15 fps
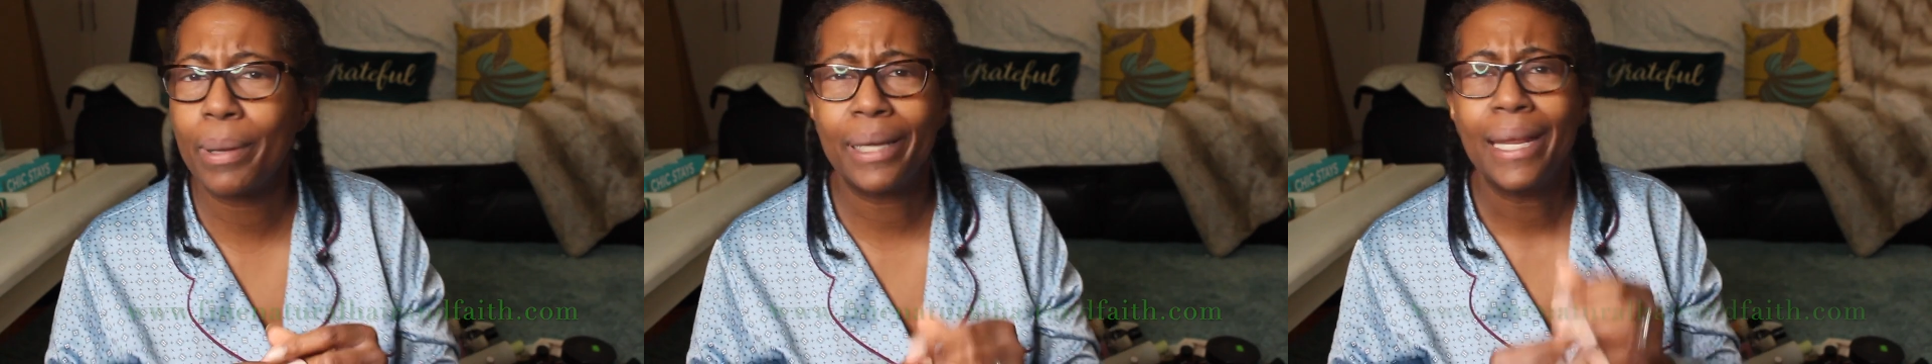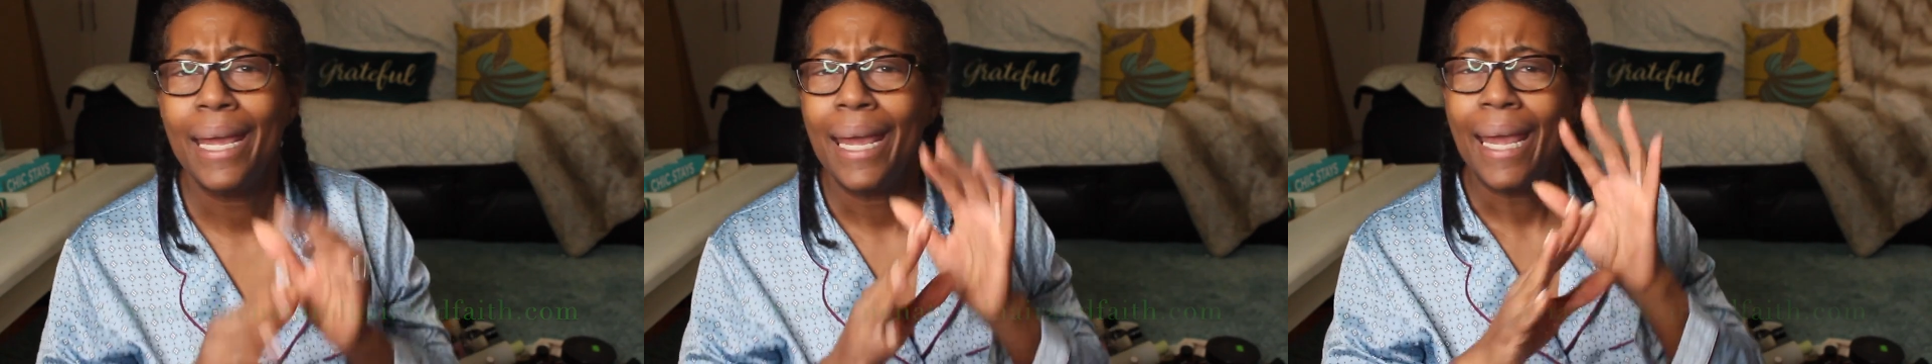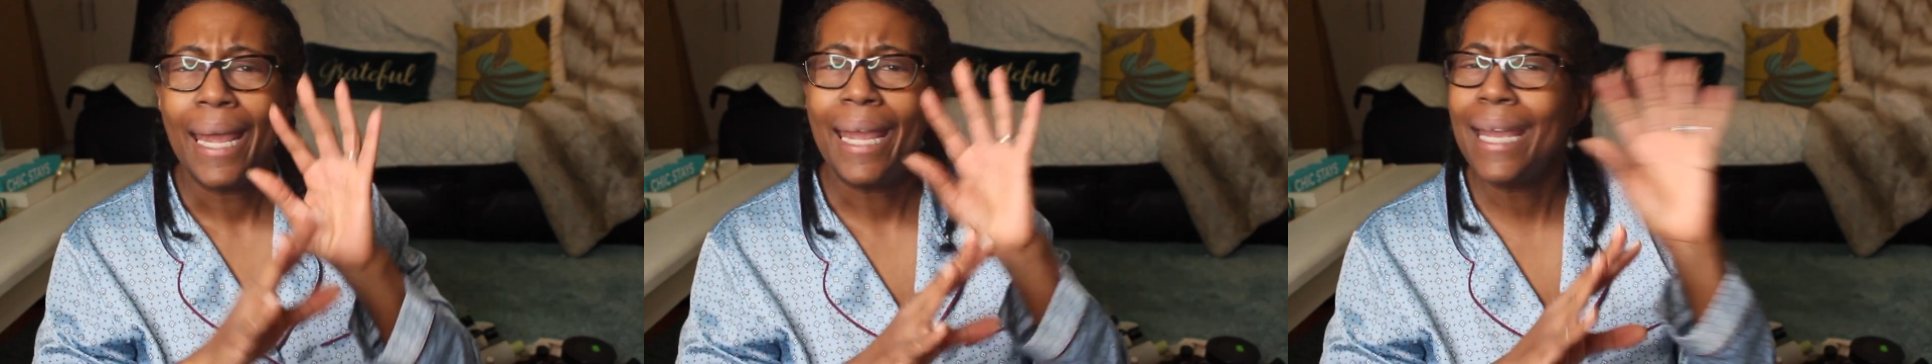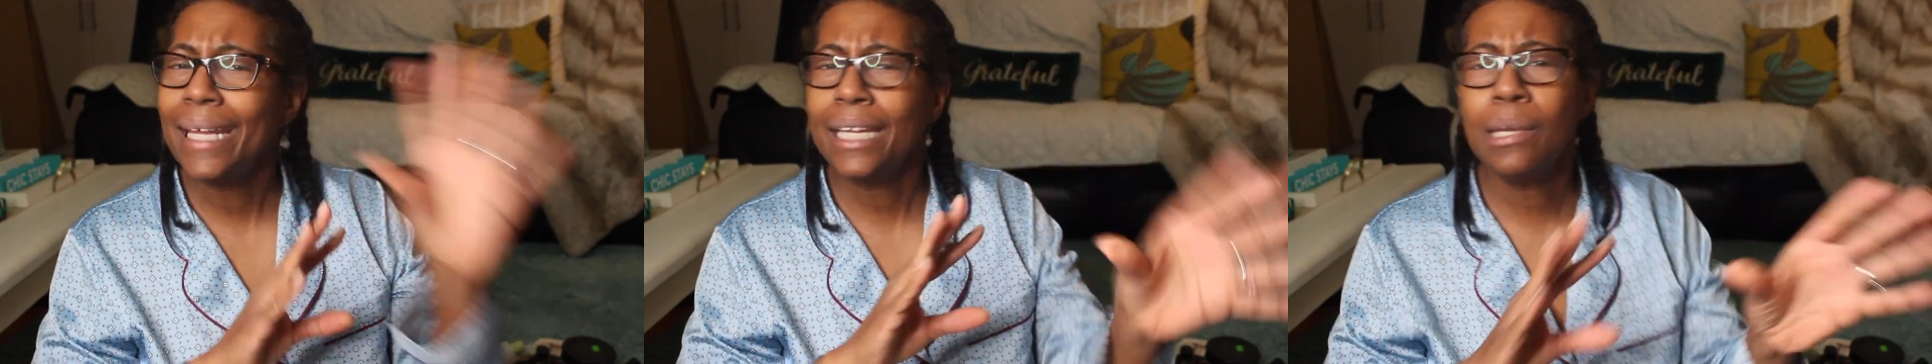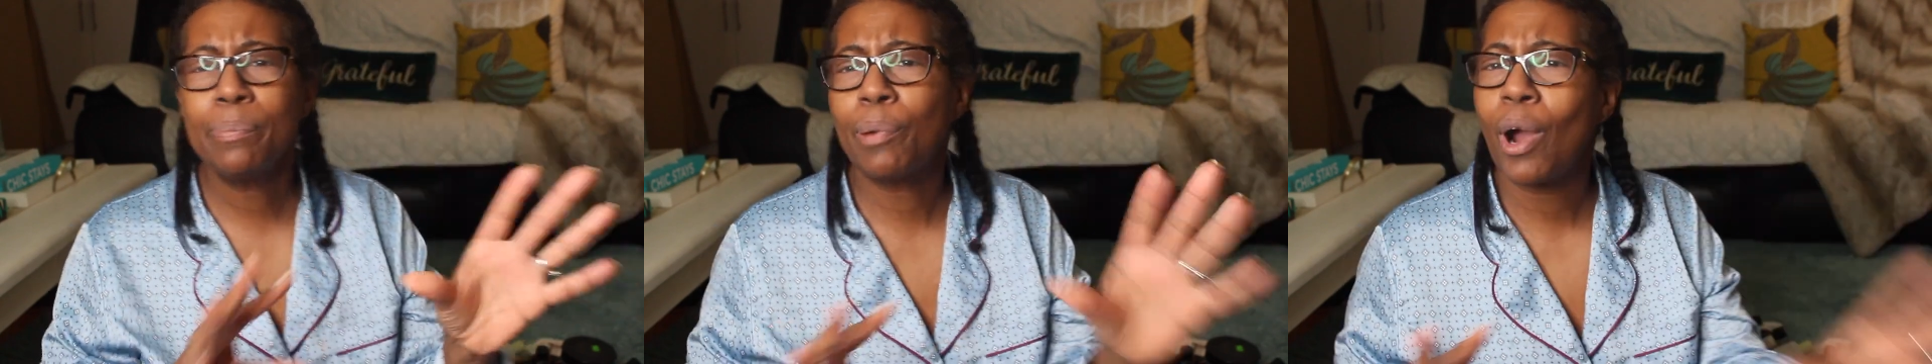But
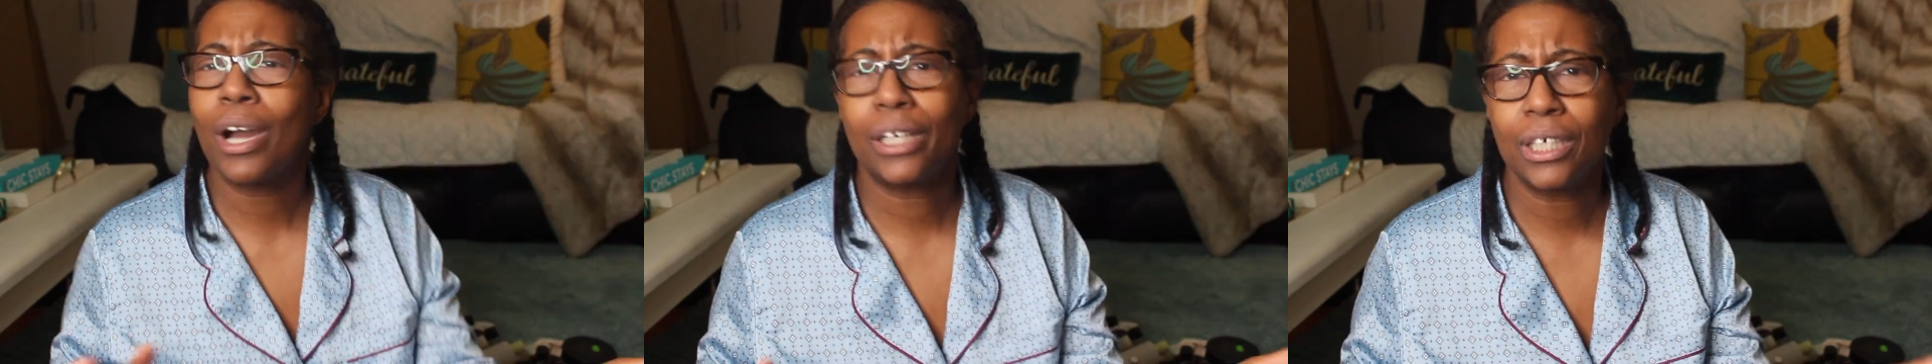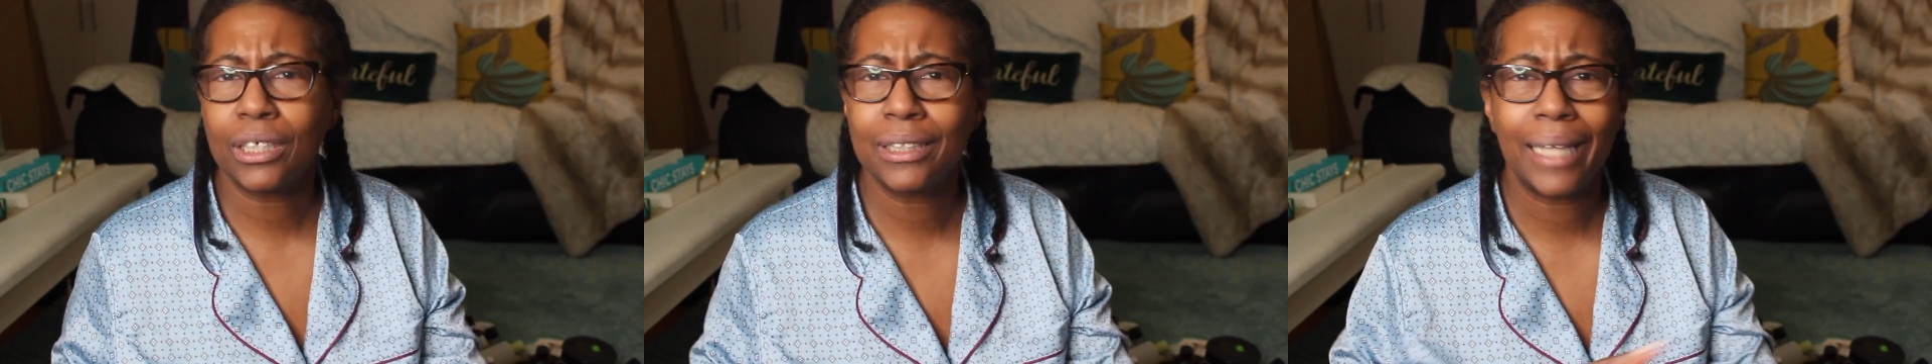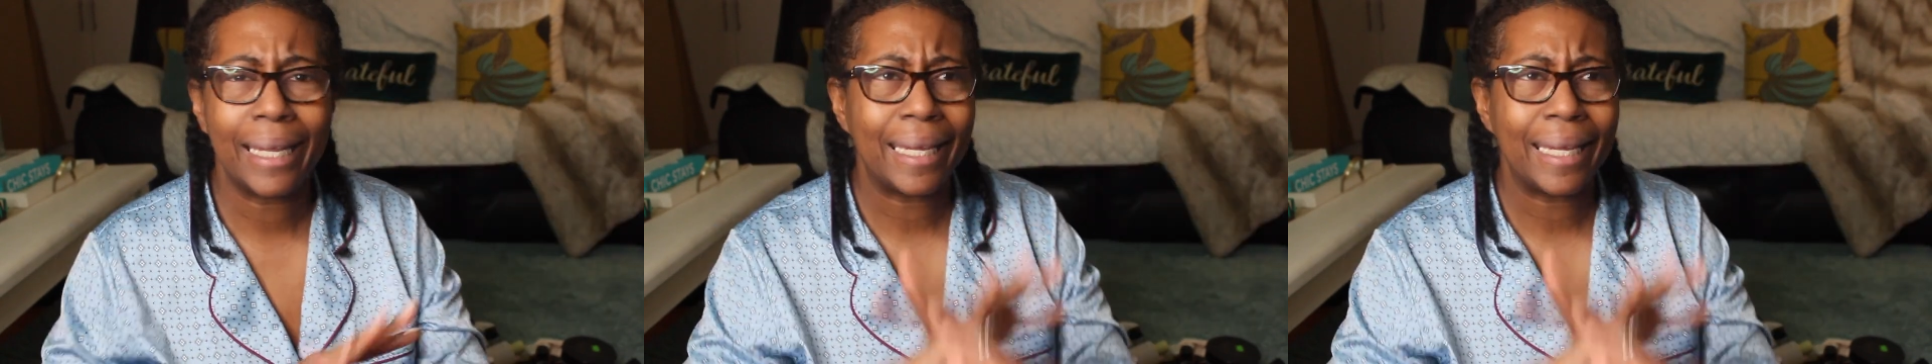any product,